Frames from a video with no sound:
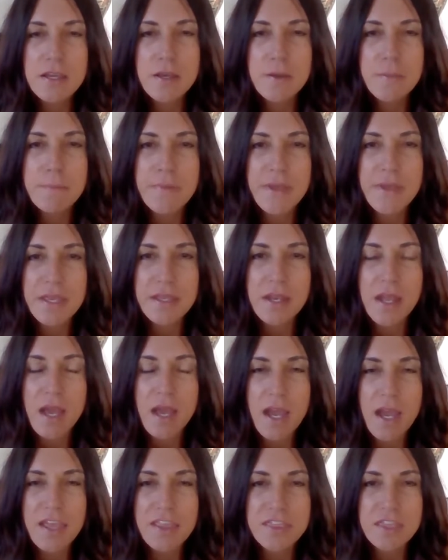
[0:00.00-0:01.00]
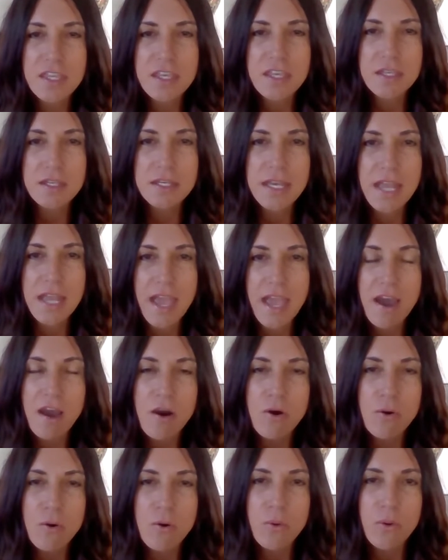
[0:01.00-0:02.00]
But I think
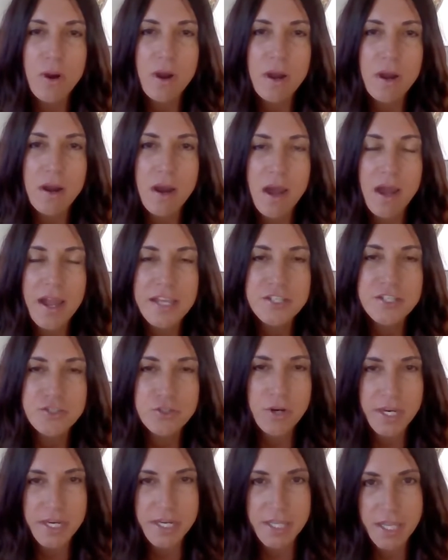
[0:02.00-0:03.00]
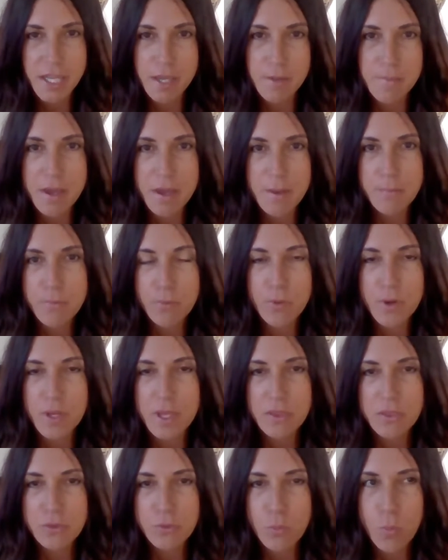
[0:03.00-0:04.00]
now I try to come up
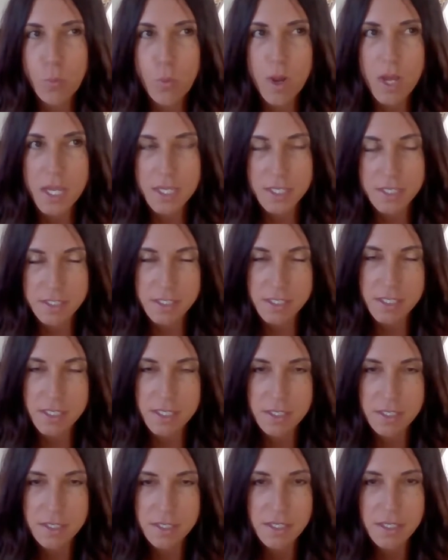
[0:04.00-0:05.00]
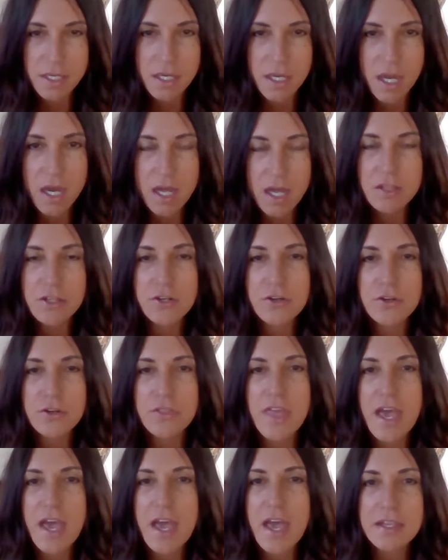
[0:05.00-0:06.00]
with one color
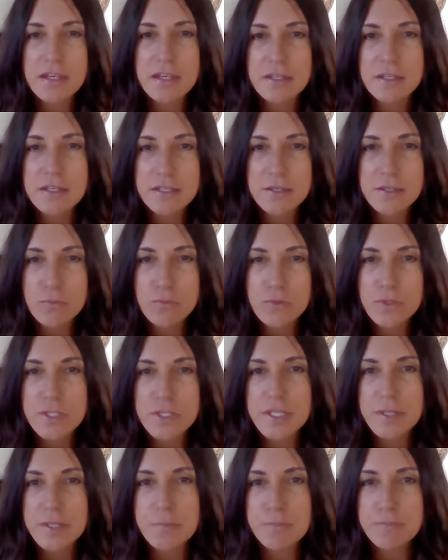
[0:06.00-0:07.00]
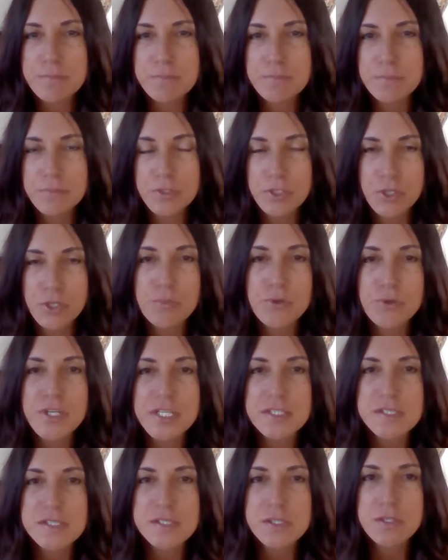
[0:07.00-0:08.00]
that really,
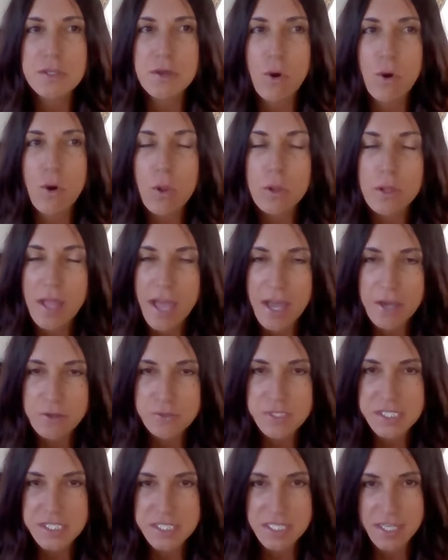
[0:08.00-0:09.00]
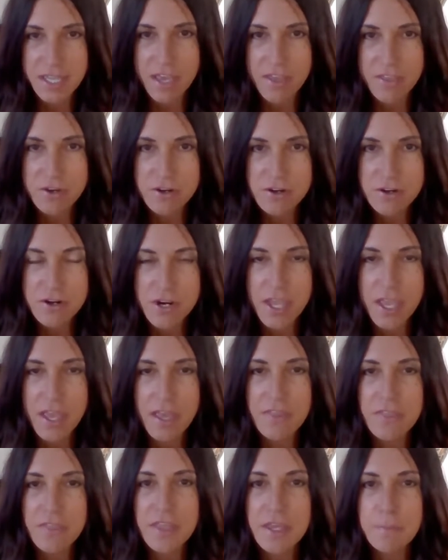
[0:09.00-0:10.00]
brings the whole house together,
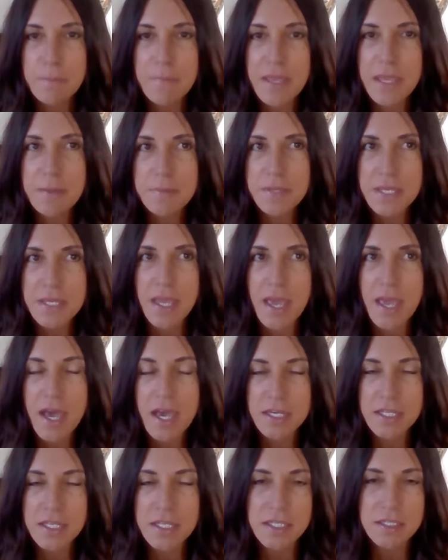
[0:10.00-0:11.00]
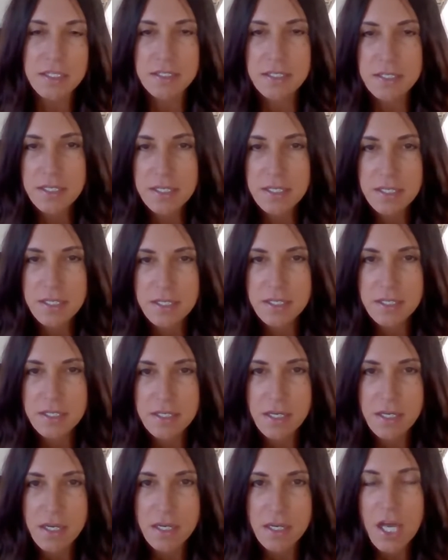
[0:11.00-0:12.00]
and then maybe adding
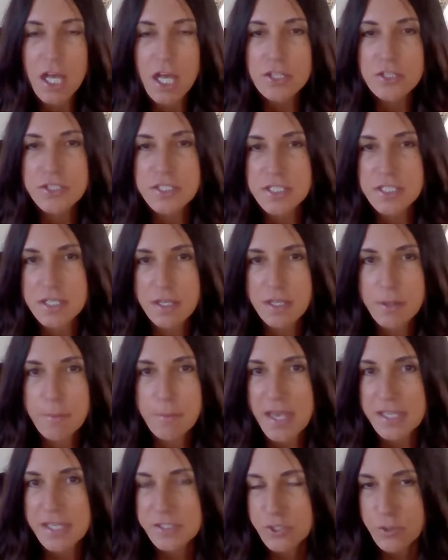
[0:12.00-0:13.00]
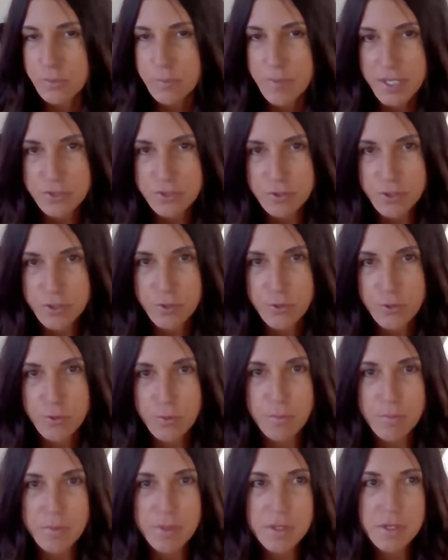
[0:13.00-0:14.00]
a color to the master
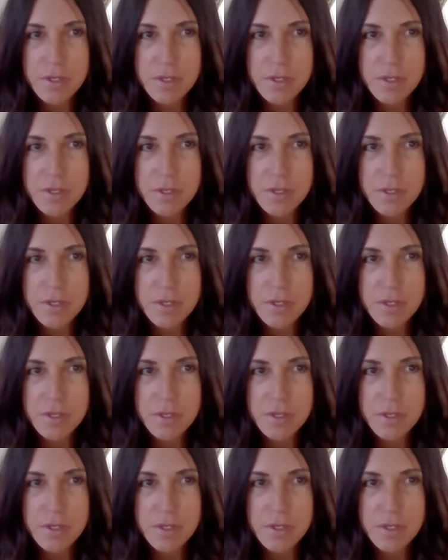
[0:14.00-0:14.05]
bedroom.